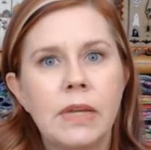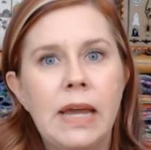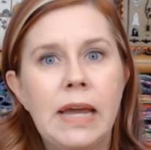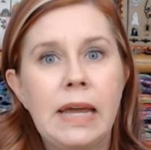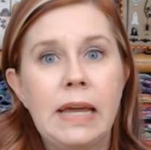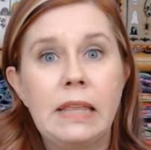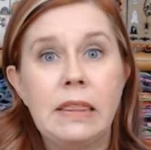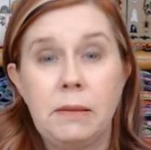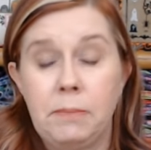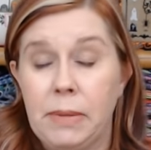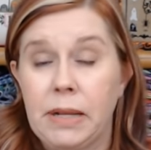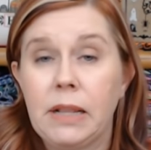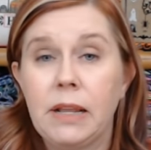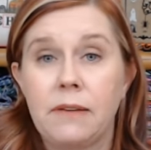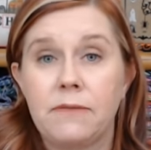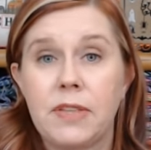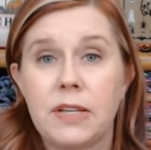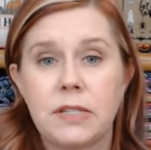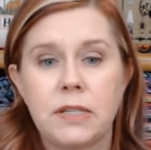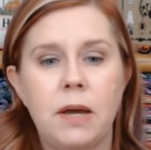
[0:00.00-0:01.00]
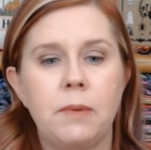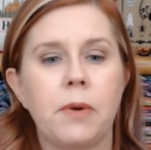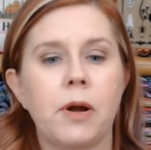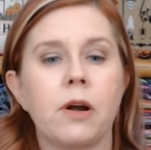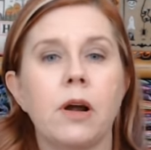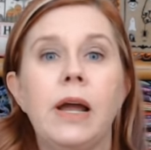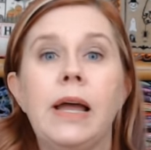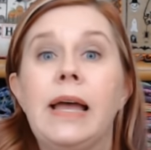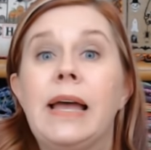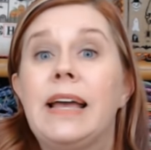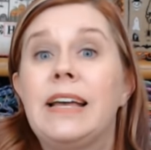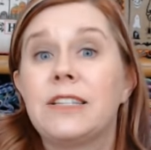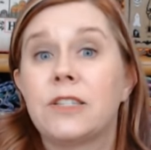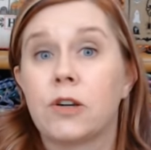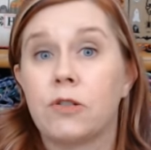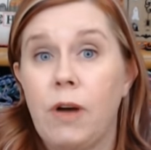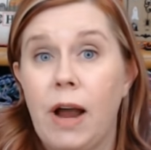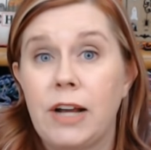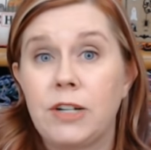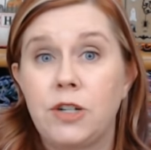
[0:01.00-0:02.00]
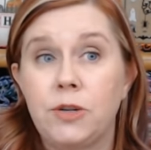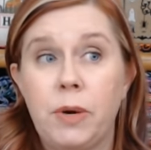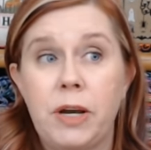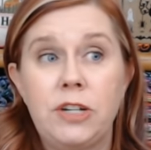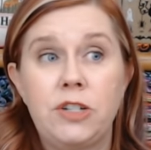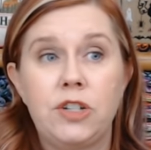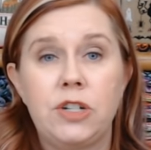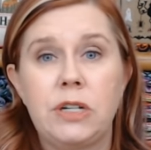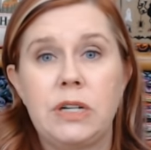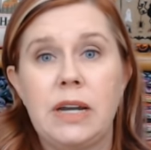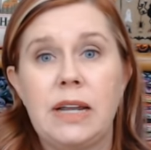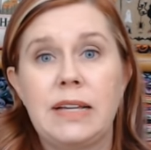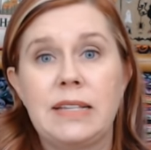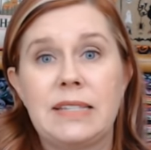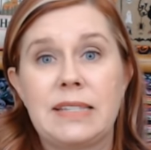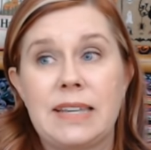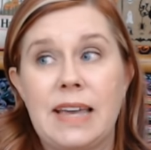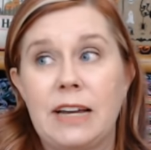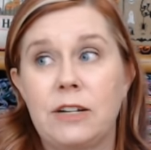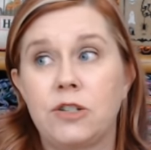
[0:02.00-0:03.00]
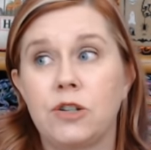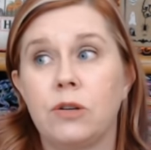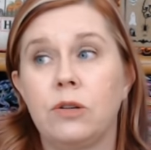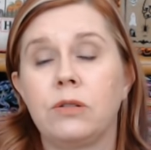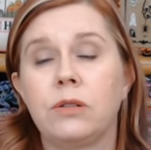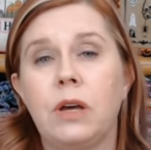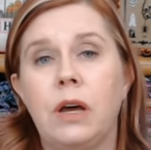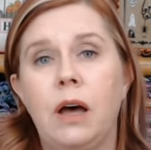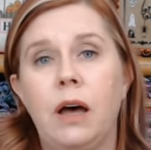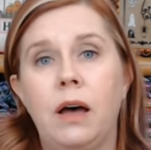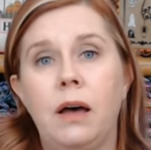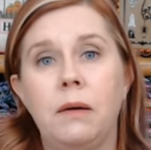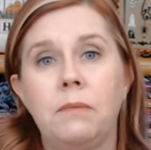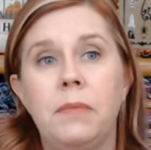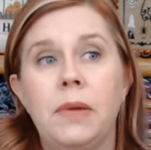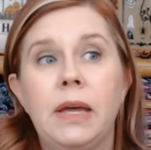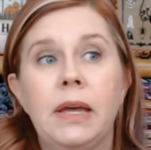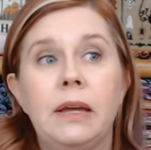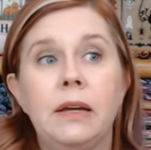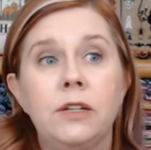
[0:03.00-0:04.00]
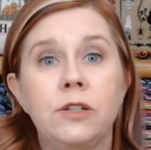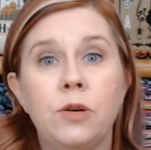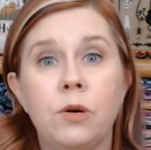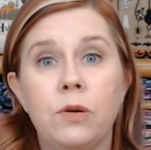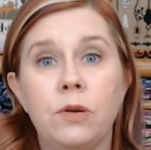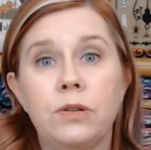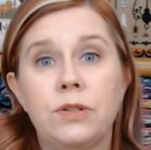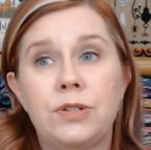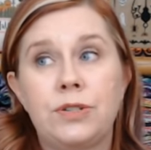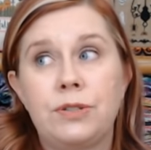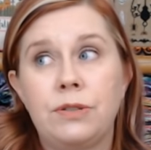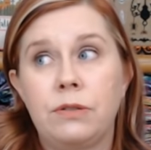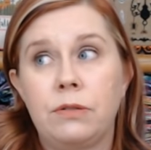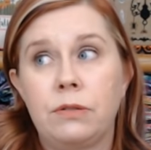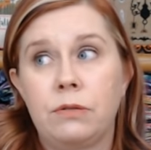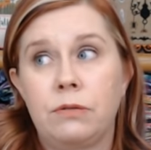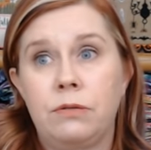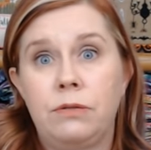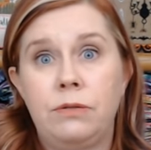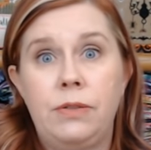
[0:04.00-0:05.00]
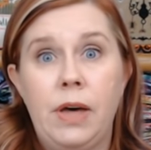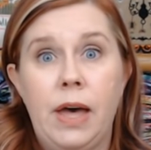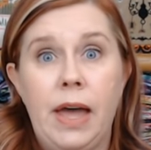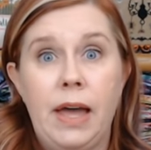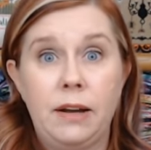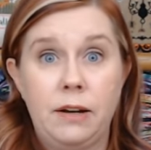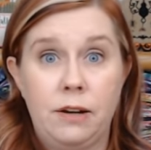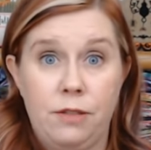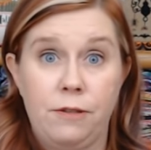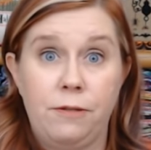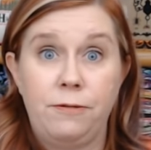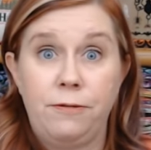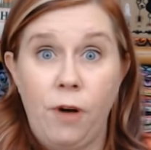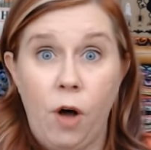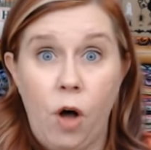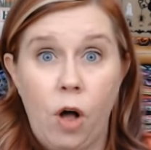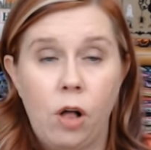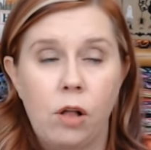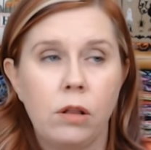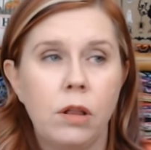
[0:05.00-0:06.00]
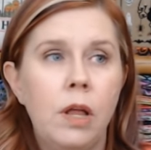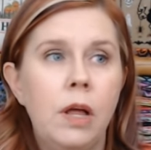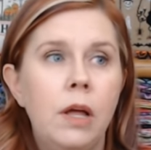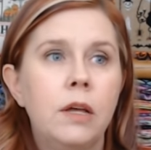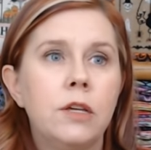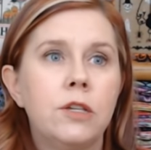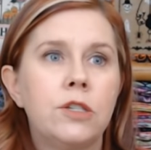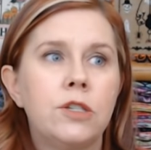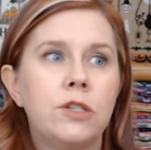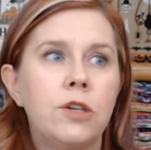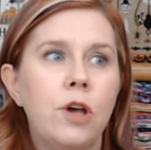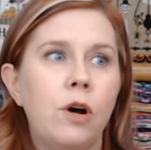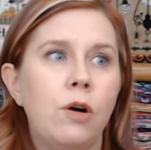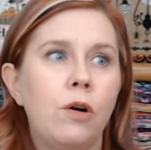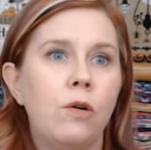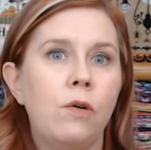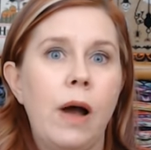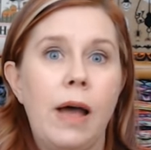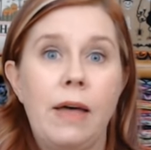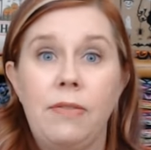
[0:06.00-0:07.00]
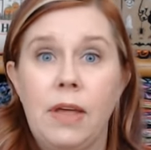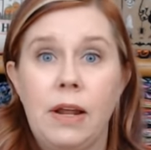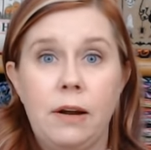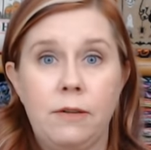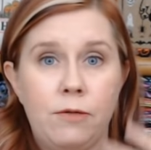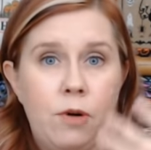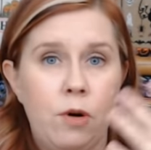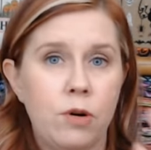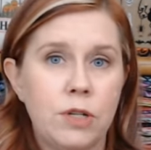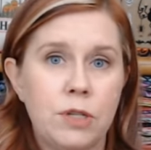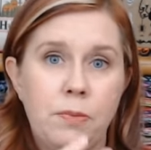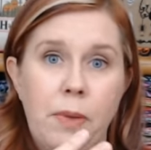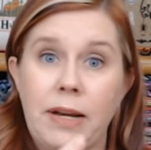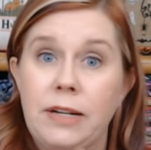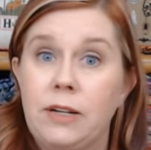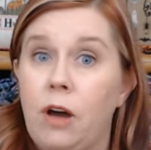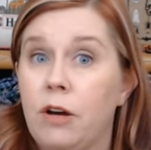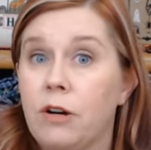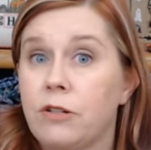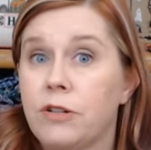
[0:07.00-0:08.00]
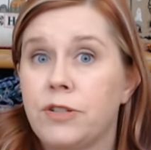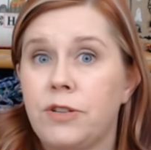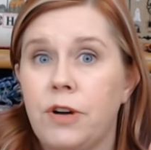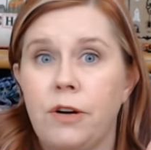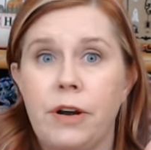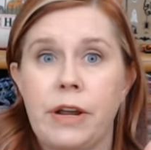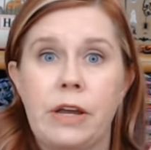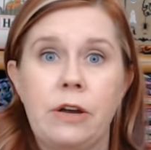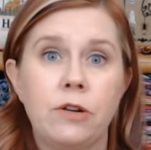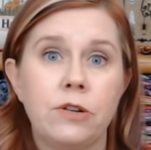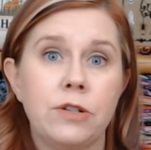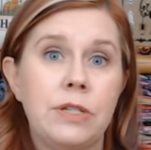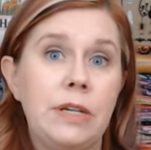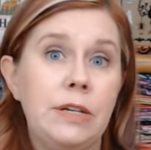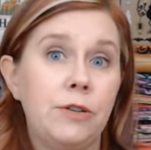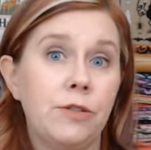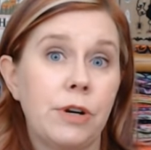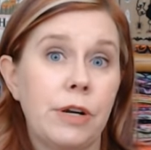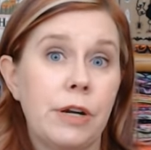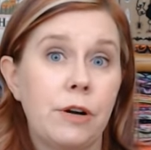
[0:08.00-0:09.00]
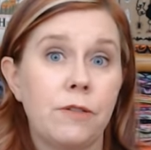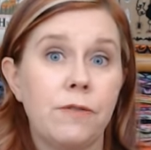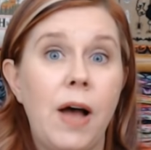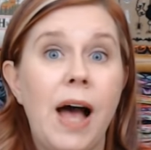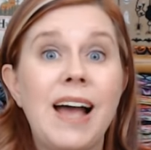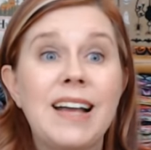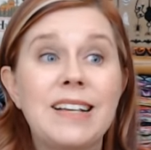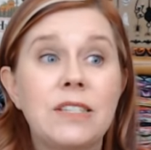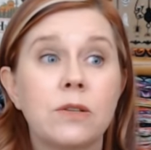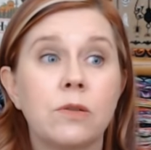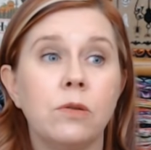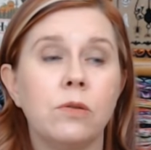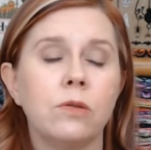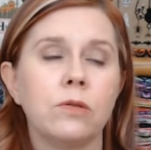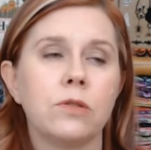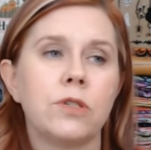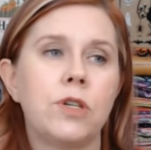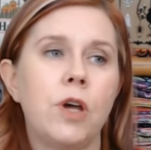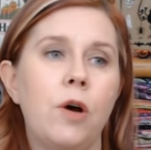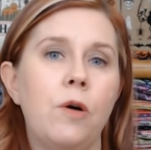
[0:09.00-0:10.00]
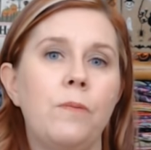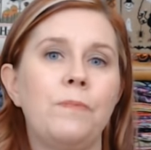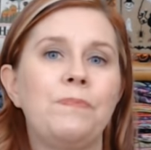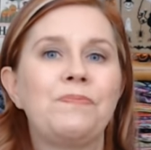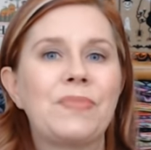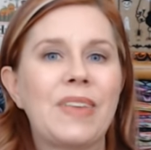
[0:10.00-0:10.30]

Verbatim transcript: in the middle of the summer. His graduation is scheduled um, towards the end of the fall. So, and then of course my daughter's starting her senior year of high school. So